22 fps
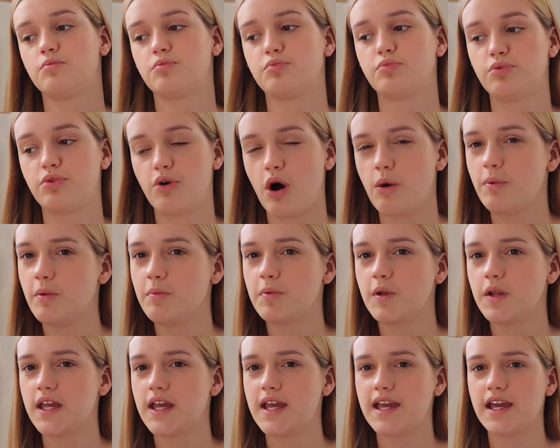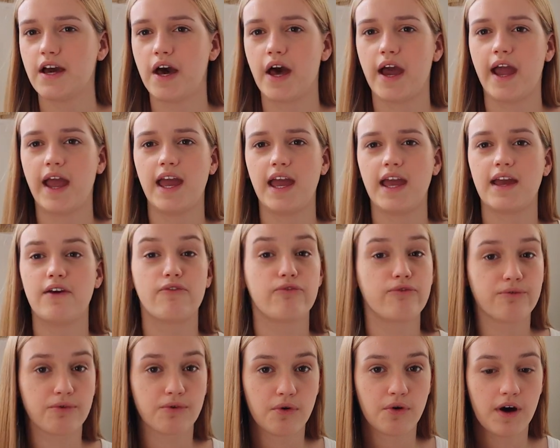probably a
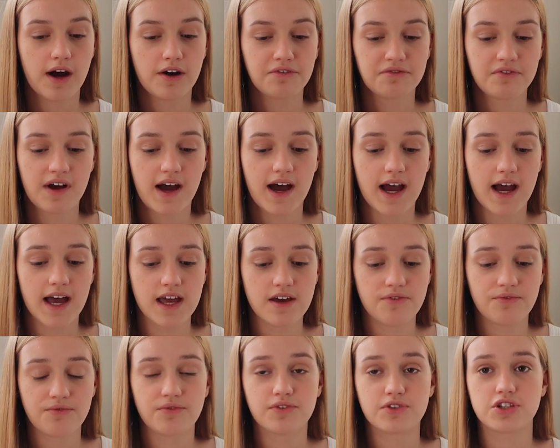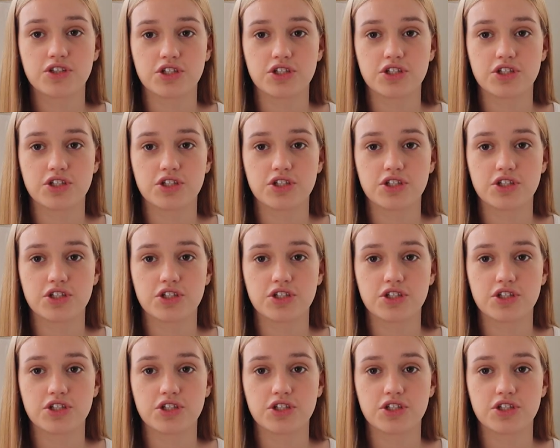4 out of 5,